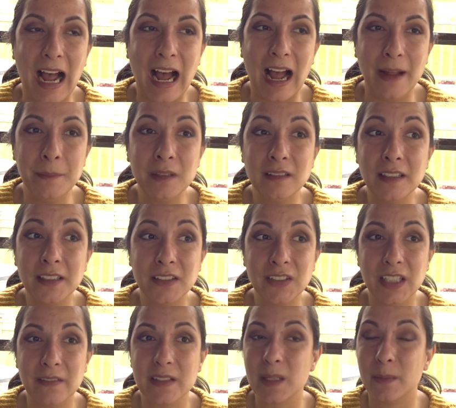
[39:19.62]
I'm a little
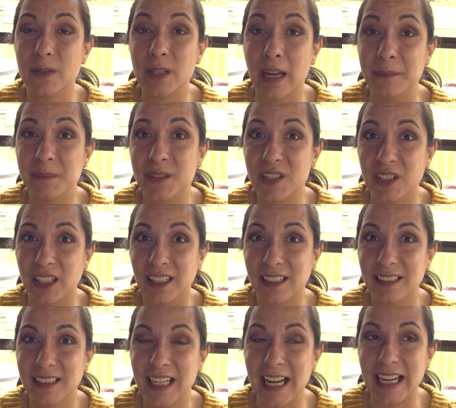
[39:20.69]
nervous about
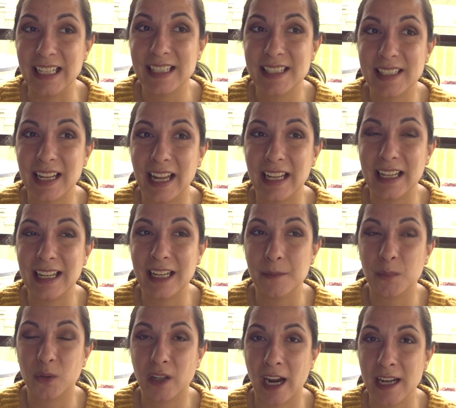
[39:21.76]
temperature. It's
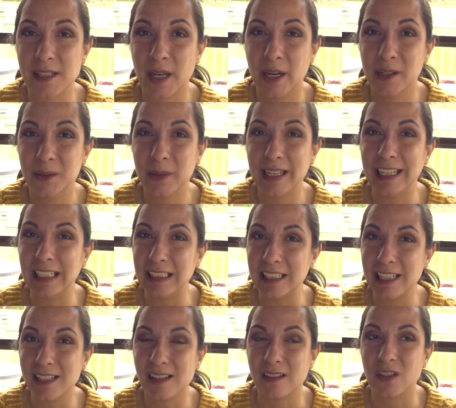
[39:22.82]
in Prato,
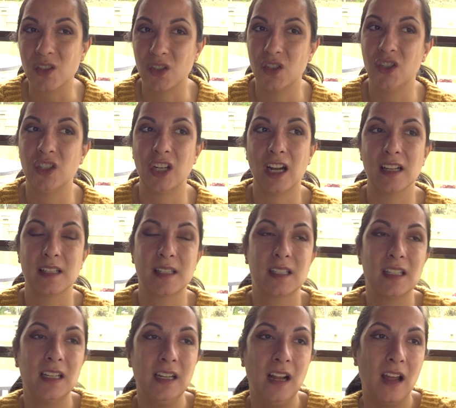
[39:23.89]
Italy, so it's
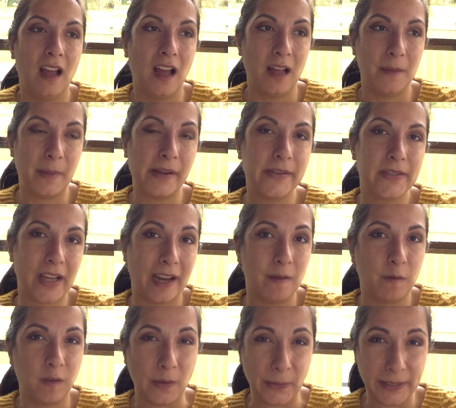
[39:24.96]
just outside
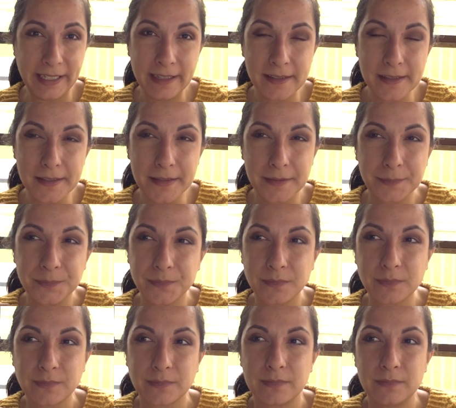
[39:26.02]
Florence.
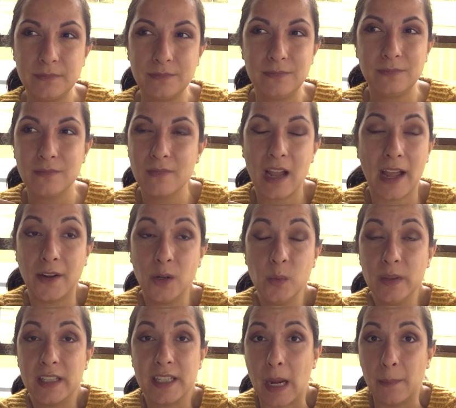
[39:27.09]
I don't know
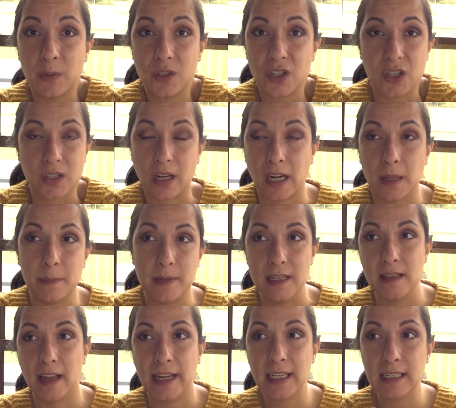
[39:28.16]
what the temperature is going to be
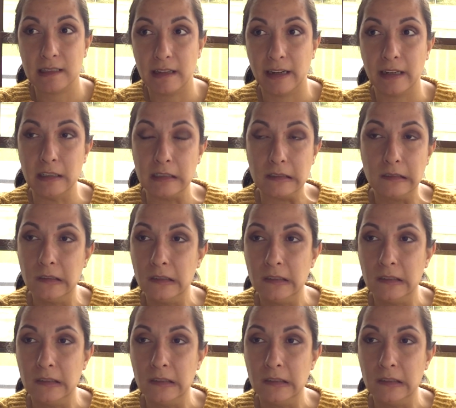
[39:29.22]
like there.